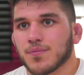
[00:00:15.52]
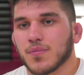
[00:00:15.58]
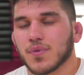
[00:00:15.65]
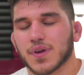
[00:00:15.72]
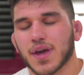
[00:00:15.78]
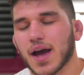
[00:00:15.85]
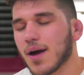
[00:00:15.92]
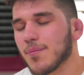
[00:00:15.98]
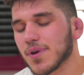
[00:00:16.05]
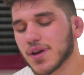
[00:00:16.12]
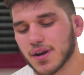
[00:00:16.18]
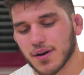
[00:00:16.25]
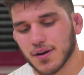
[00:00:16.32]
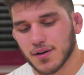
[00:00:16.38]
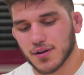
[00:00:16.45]
Yeah, I
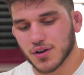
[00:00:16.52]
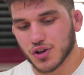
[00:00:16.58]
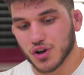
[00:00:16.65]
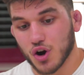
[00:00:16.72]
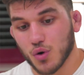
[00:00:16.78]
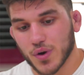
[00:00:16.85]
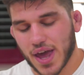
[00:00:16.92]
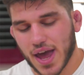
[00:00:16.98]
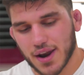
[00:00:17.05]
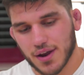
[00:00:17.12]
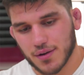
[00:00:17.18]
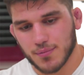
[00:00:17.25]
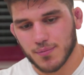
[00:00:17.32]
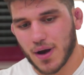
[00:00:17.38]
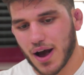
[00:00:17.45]
mean, you know, we had
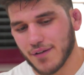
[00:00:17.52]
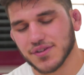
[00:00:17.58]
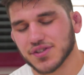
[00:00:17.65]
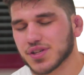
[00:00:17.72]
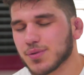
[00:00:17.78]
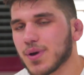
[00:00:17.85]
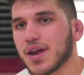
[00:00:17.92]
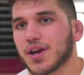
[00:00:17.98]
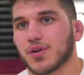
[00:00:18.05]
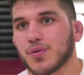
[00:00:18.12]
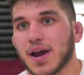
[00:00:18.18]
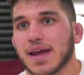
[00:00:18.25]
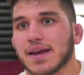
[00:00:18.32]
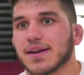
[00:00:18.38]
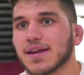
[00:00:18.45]
a
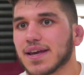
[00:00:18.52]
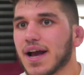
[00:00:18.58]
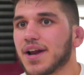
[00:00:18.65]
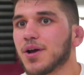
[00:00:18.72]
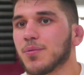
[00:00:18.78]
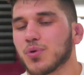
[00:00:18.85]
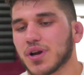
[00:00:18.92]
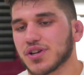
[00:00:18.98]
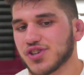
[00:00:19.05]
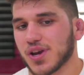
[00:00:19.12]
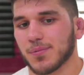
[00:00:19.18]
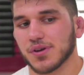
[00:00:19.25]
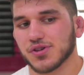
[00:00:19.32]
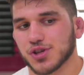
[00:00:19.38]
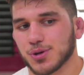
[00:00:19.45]
great EIWA
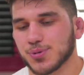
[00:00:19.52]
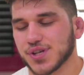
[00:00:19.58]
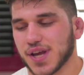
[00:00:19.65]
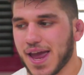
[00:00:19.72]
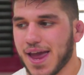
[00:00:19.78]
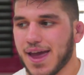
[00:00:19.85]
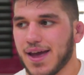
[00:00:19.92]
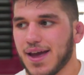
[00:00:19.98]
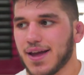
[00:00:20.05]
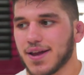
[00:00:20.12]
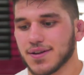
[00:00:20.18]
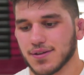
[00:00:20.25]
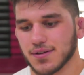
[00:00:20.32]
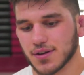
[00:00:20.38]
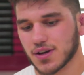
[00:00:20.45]
championships,
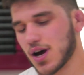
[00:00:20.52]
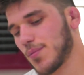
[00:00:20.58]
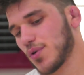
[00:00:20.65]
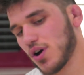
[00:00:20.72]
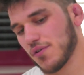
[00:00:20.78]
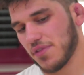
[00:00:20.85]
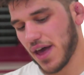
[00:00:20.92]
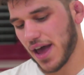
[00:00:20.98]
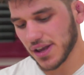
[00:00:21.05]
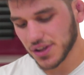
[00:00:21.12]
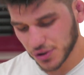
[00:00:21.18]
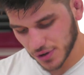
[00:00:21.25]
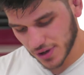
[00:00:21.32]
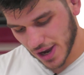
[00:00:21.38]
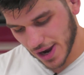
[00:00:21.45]
and coming off that,
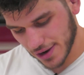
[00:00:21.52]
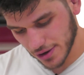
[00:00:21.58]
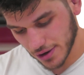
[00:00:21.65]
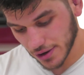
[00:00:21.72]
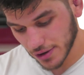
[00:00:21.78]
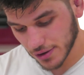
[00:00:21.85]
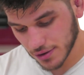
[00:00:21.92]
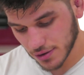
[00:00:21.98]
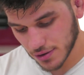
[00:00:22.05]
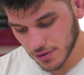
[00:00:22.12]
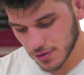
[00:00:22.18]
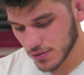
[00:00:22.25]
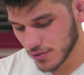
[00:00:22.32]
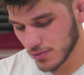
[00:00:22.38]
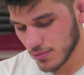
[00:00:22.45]
you can kind of,
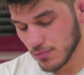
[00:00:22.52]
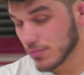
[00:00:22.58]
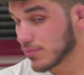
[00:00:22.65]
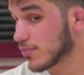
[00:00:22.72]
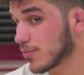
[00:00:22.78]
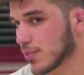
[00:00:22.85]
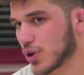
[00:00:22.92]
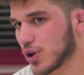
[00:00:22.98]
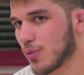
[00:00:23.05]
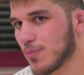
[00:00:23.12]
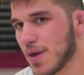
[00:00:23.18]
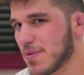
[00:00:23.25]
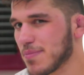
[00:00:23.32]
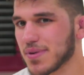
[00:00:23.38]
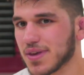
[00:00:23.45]
you know,
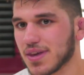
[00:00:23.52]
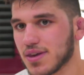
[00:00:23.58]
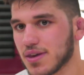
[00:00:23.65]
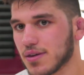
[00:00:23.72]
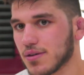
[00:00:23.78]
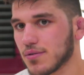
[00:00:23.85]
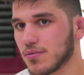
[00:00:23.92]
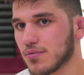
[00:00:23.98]
maybe